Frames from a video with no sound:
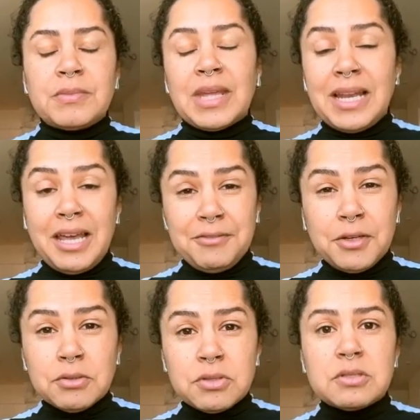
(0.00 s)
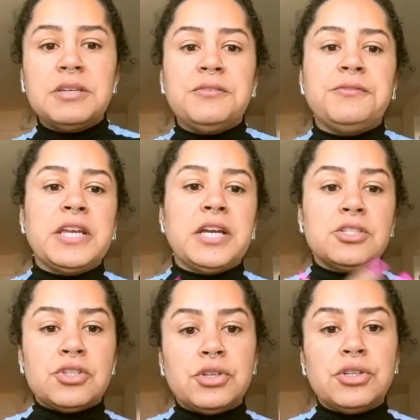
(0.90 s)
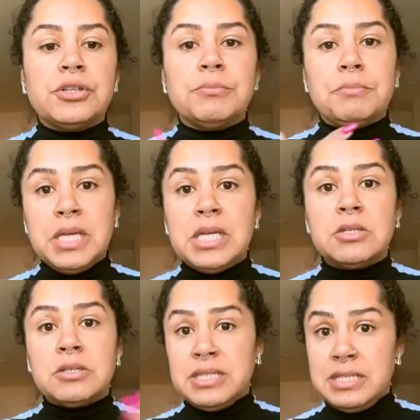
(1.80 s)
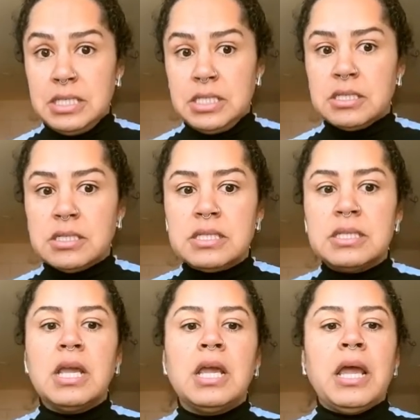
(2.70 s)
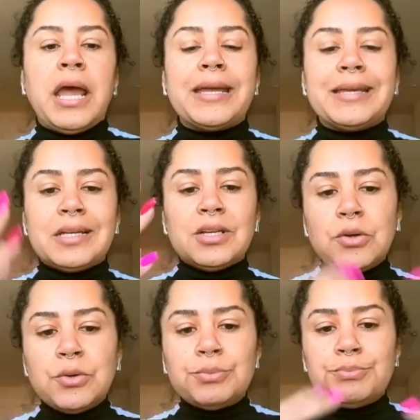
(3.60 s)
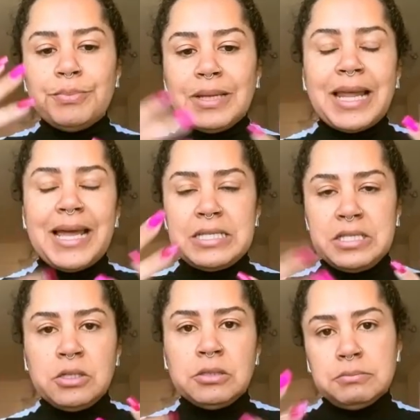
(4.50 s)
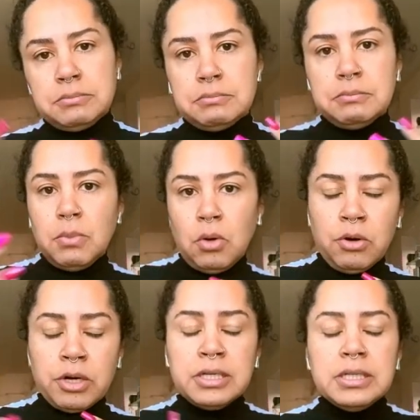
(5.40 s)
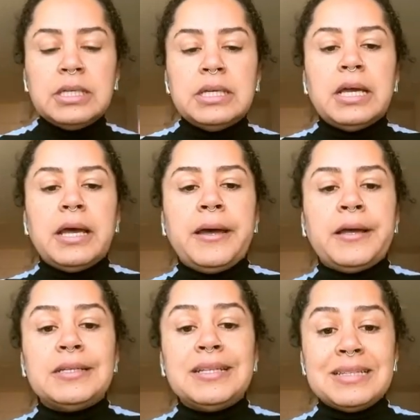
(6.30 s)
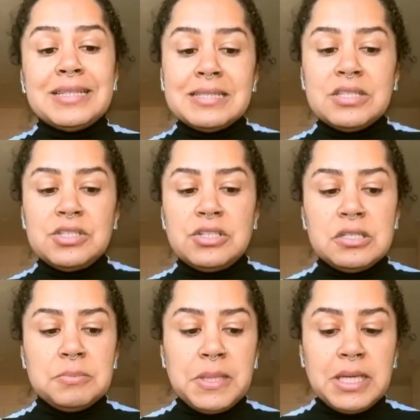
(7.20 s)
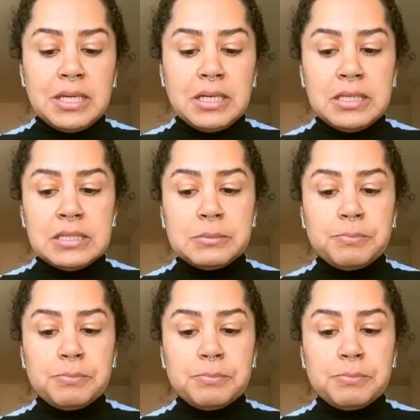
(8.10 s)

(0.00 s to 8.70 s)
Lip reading: levels. If they are junior, mid, or seniors, I can go less on more. And this is just because